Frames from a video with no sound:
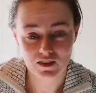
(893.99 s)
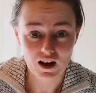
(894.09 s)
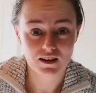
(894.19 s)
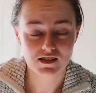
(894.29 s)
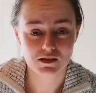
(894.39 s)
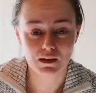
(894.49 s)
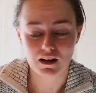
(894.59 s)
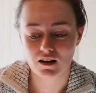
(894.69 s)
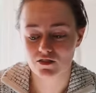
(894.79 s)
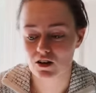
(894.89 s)
the ostomy
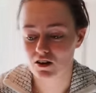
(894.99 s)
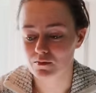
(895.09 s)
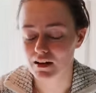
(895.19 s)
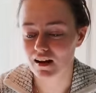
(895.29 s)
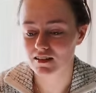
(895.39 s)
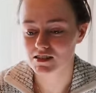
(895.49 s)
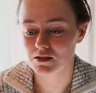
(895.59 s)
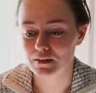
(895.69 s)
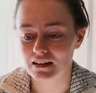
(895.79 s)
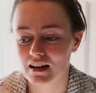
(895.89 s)
cover on my
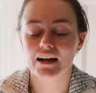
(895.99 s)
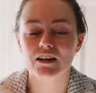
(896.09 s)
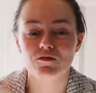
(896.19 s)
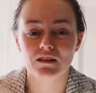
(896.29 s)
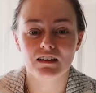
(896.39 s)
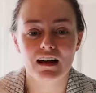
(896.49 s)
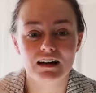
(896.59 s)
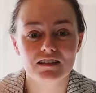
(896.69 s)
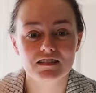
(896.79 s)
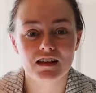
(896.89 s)
ostomy, I didn't
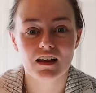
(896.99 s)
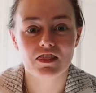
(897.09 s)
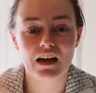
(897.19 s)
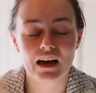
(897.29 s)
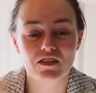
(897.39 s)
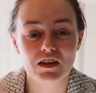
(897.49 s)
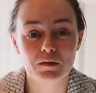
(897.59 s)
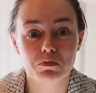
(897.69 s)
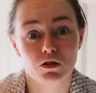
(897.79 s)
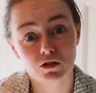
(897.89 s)
realize that
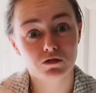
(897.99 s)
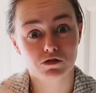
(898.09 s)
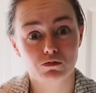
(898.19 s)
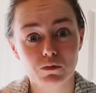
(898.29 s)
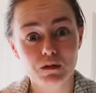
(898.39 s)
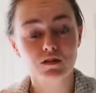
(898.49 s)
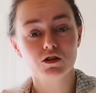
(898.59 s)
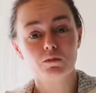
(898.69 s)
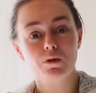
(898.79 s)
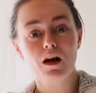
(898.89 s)
the bruise would be
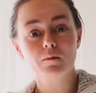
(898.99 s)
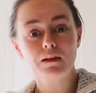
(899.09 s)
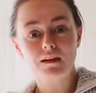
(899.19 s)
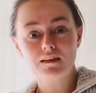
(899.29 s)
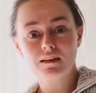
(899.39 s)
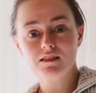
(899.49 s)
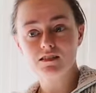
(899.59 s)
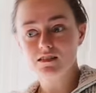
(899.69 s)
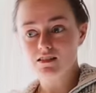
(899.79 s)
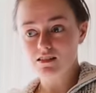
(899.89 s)
so prominent.
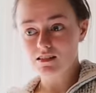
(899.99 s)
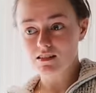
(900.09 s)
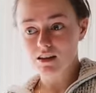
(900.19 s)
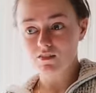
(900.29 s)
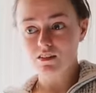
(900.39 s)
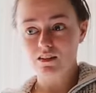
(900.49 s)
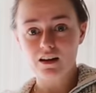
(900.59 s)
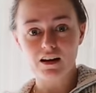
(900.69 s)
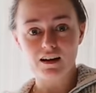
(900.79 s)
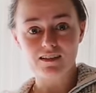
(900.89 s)
It's, it's definitely
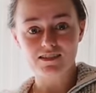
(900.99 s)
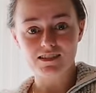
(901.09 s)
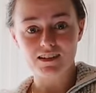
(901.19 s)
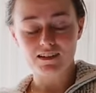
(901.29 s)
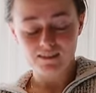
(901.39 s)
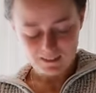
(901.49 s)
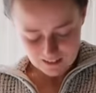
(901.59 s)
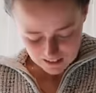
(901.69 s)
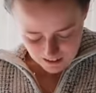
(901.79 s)
there, so